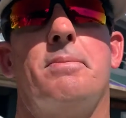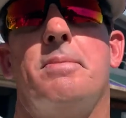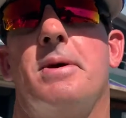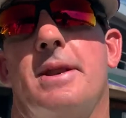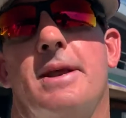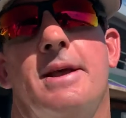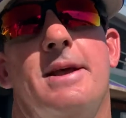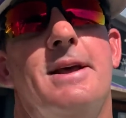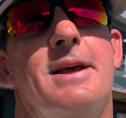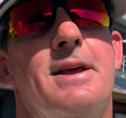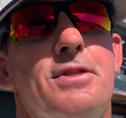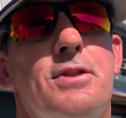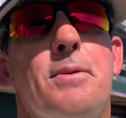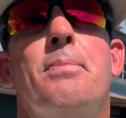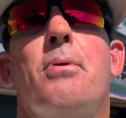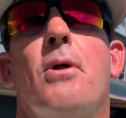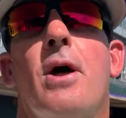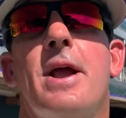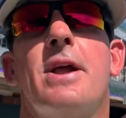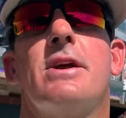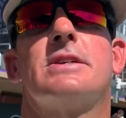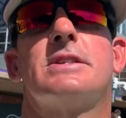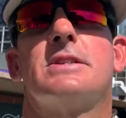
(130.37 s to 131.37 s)
But the
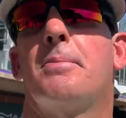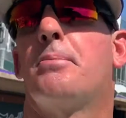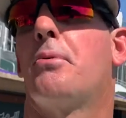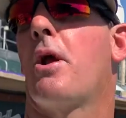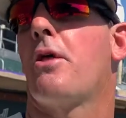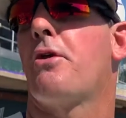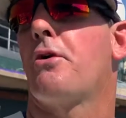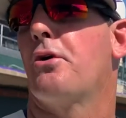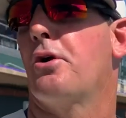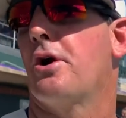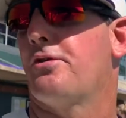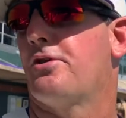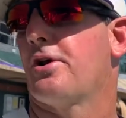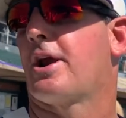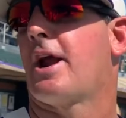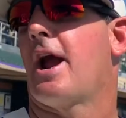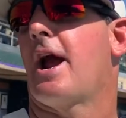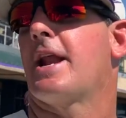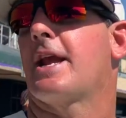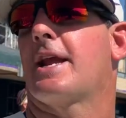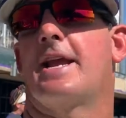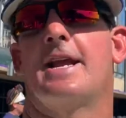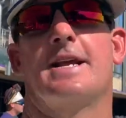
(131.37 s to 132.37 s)
players, the brotherhood, the
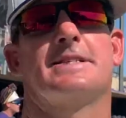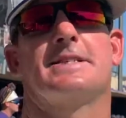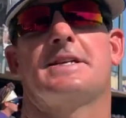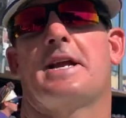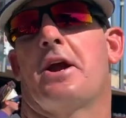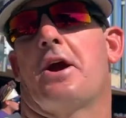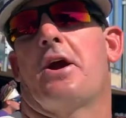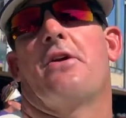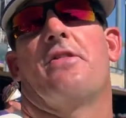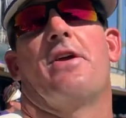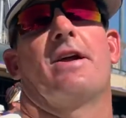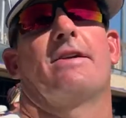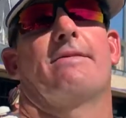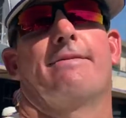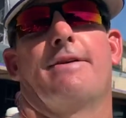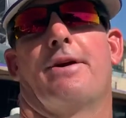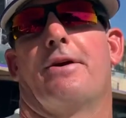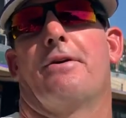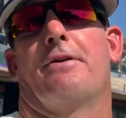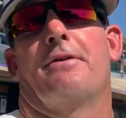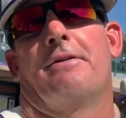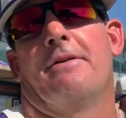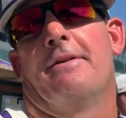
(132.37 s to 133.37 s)
kind of kids they are,
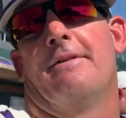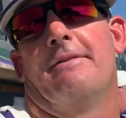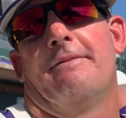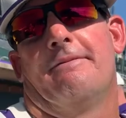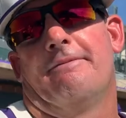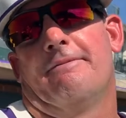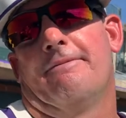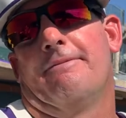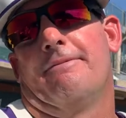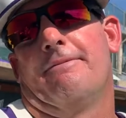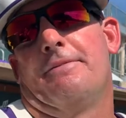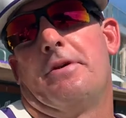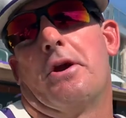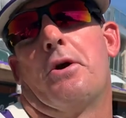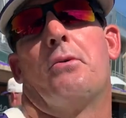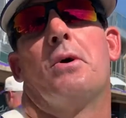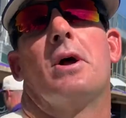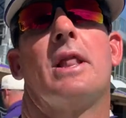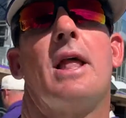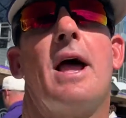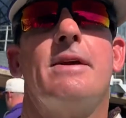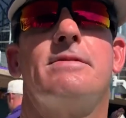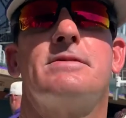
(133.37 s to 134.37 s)
they're
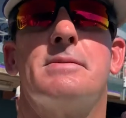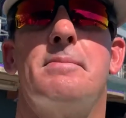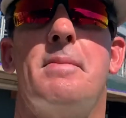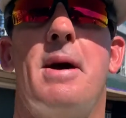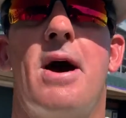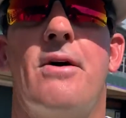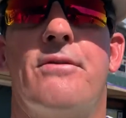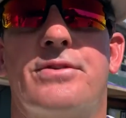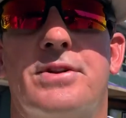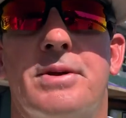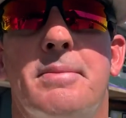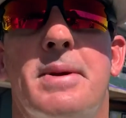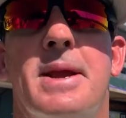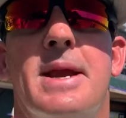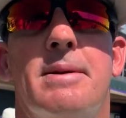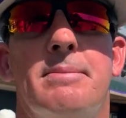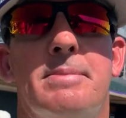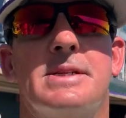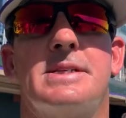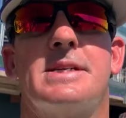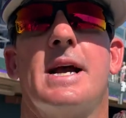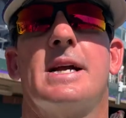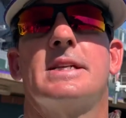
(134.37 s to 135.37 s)
what life's about to me,
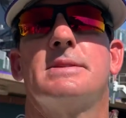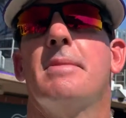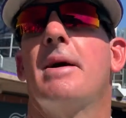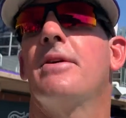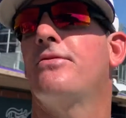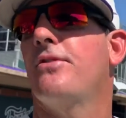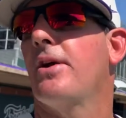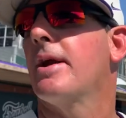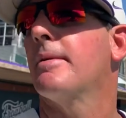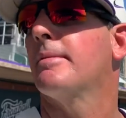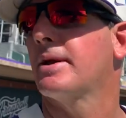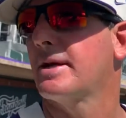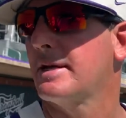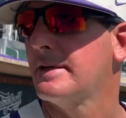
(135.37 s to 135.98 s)
besides my family.